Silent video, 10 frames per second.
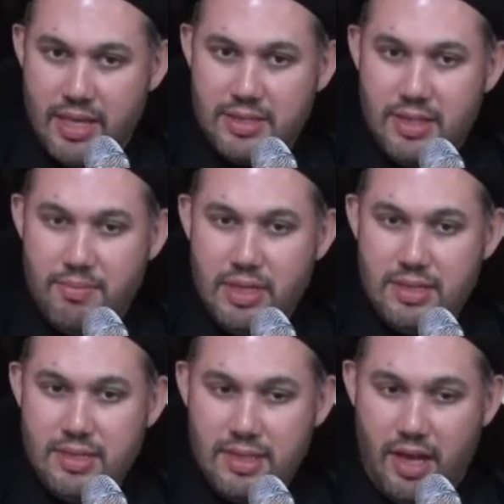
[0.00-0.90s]
Somebody
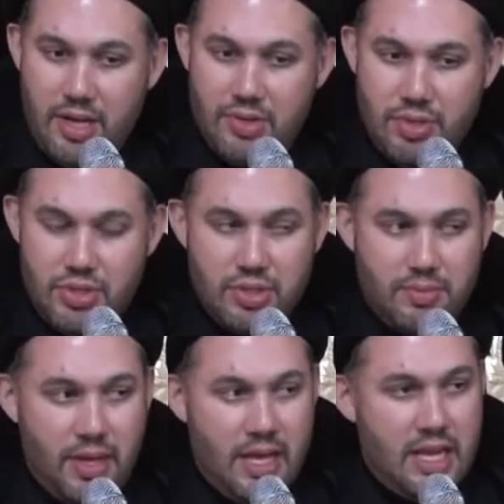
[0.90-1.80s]
says, A hundred sheep.
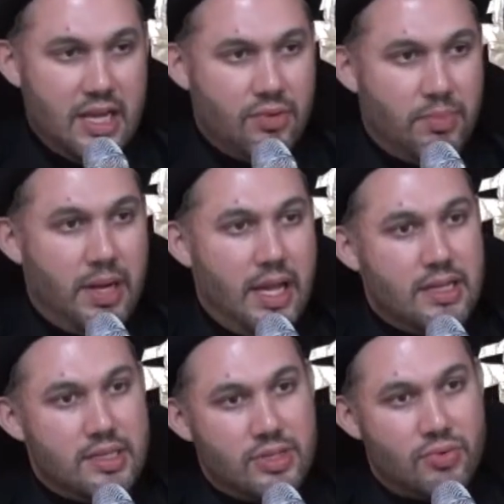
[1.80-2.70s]
He replied, He
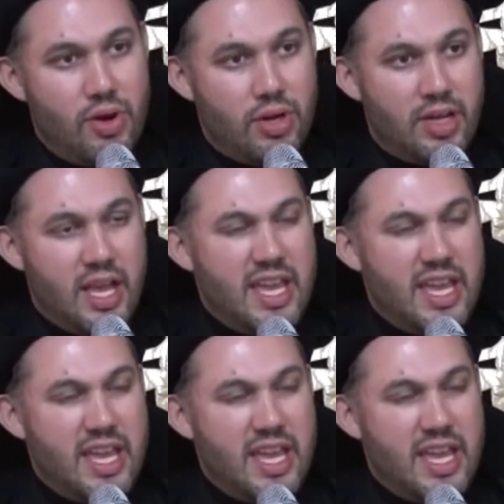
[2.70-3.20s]
says, Wrong.